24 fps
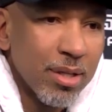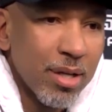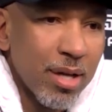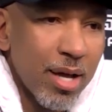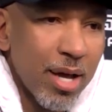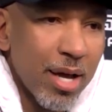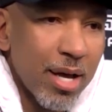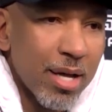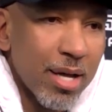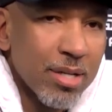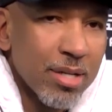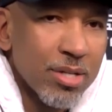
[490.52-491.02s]

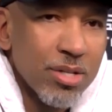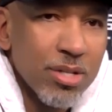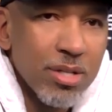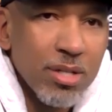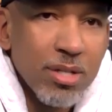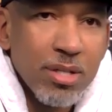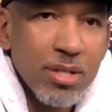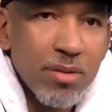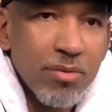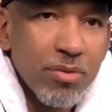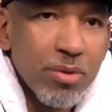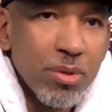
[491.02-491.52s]

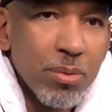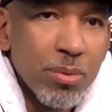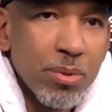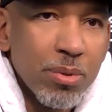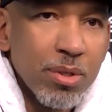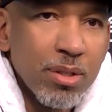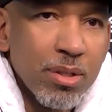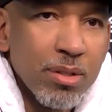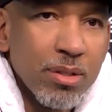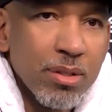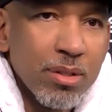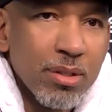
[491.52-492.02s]
adages, if you
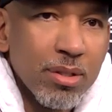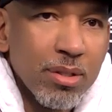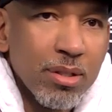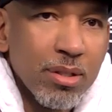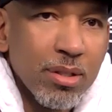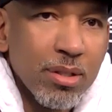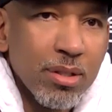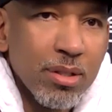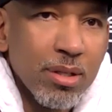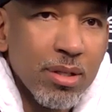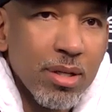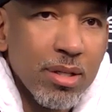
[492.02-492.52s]
will.
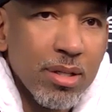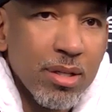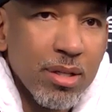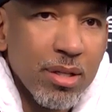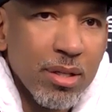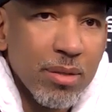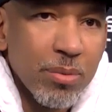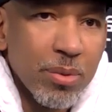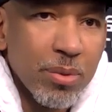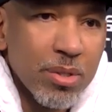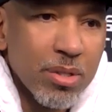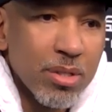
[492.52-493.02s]
You know, I
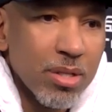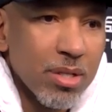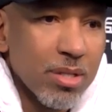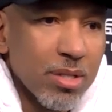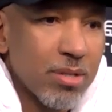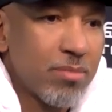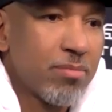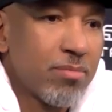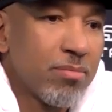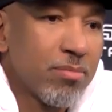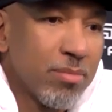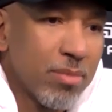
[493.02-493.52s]
think we
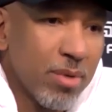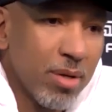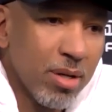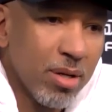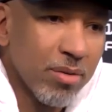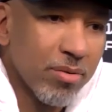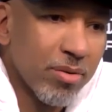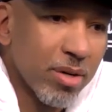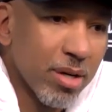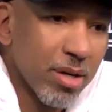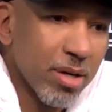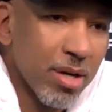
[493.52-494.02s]
just, all
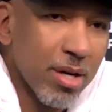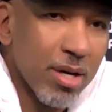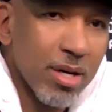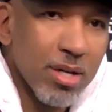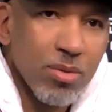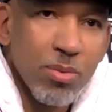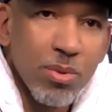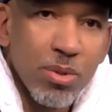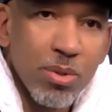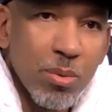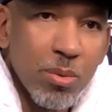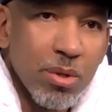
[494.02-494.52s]
of our guys
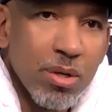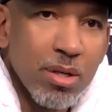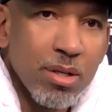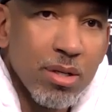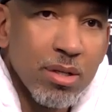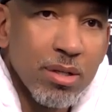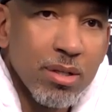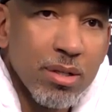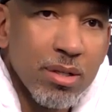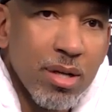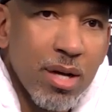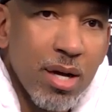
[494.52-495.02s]
want to
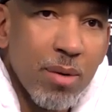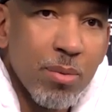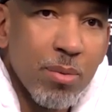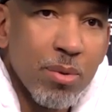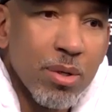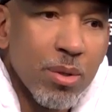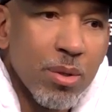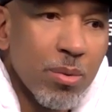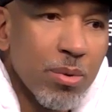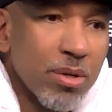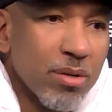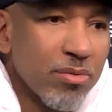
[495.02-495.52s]
win. I
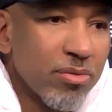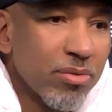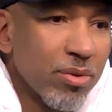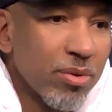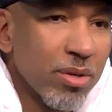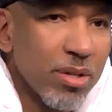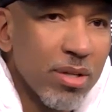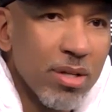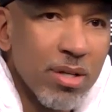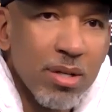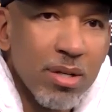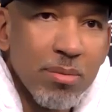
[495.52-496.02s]
want to win
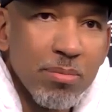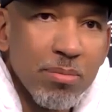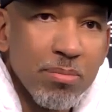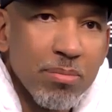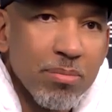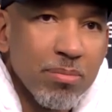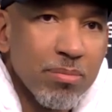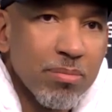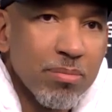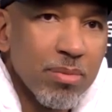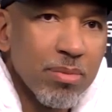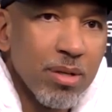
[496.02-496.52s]
for
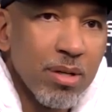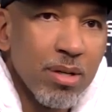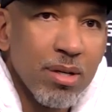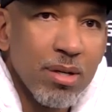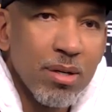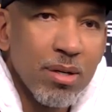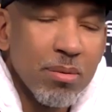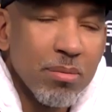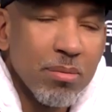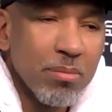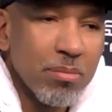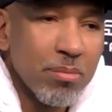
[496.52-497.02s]
them.
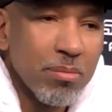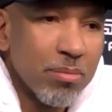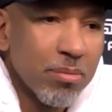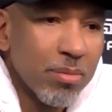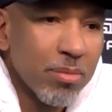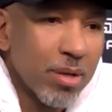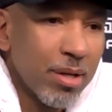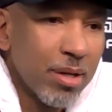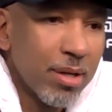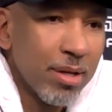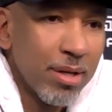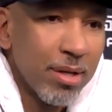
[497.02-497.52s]

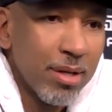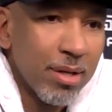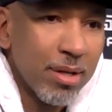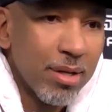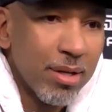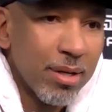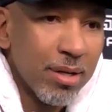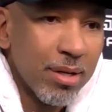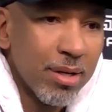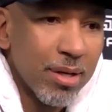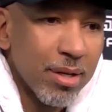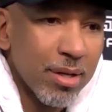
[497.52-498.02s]

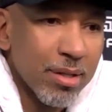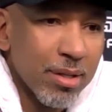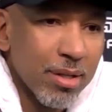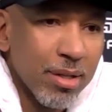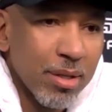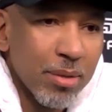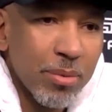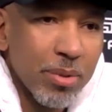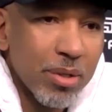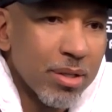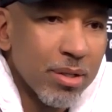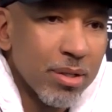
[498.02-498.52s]
I
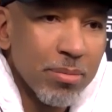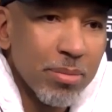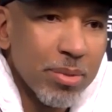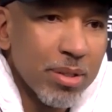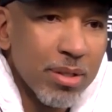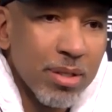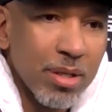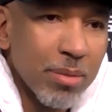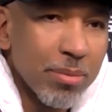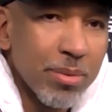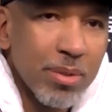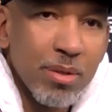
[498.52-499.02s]
think we could be
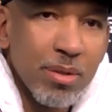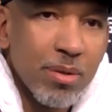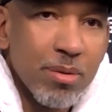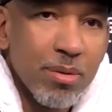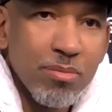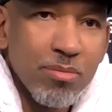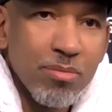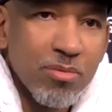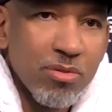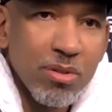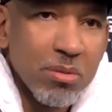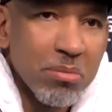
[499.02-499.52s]
coming
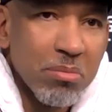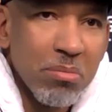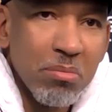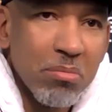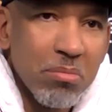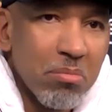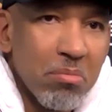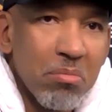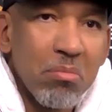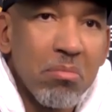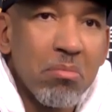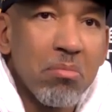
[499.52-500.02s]
home
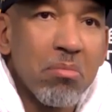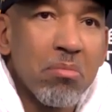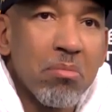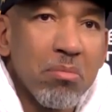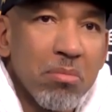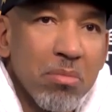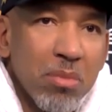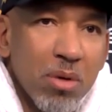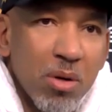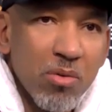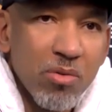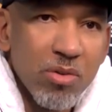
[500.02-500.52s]
from
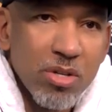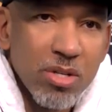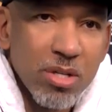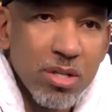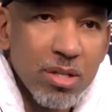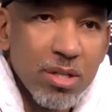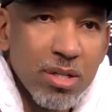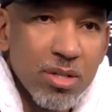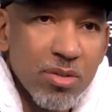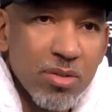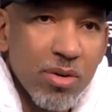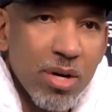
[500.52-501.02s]

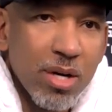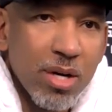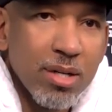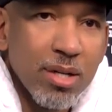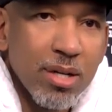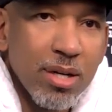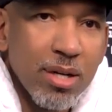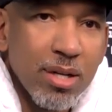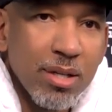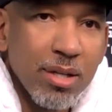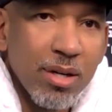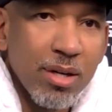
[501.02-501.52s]
overseas right
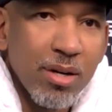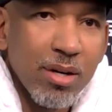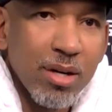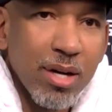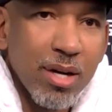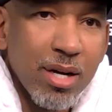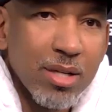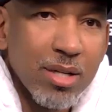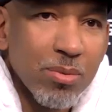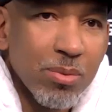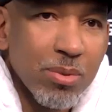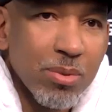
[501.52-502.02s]
now. I think our
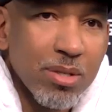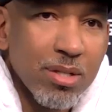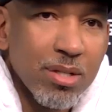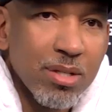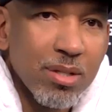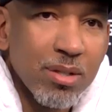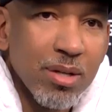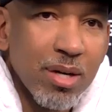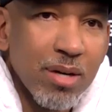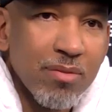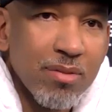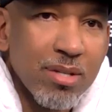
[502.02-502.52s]
guys would
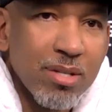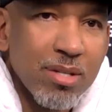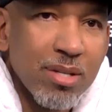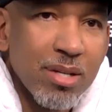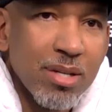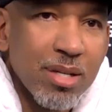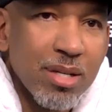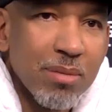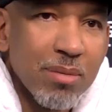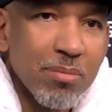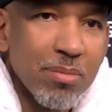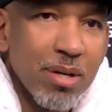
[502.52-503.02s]
still have the
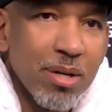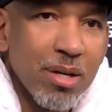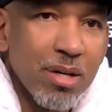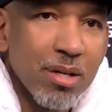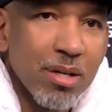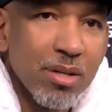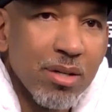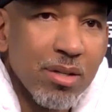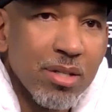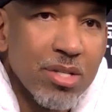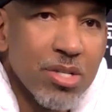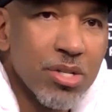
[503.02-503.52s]
same
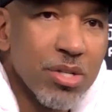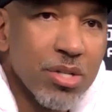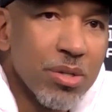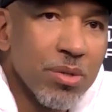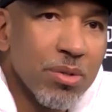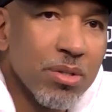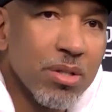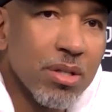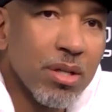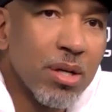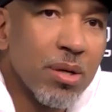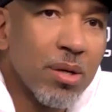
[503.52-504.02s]
hunger and
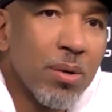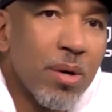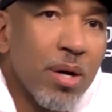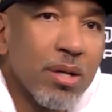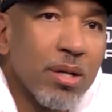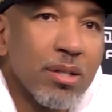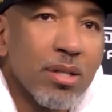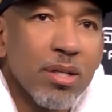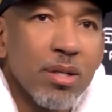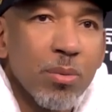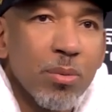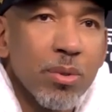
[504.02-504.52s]
juice to go out
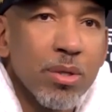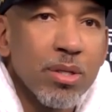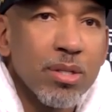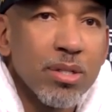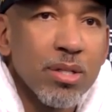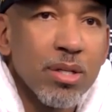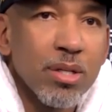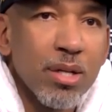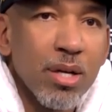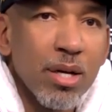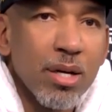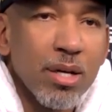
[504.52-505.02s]
and get a win
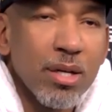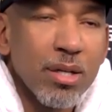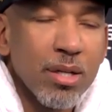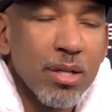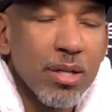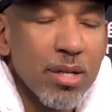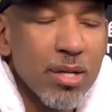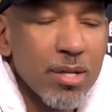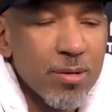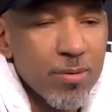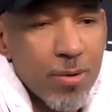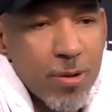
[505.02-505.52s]
tonight.
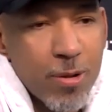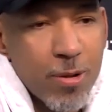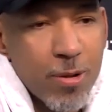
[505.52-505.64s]
And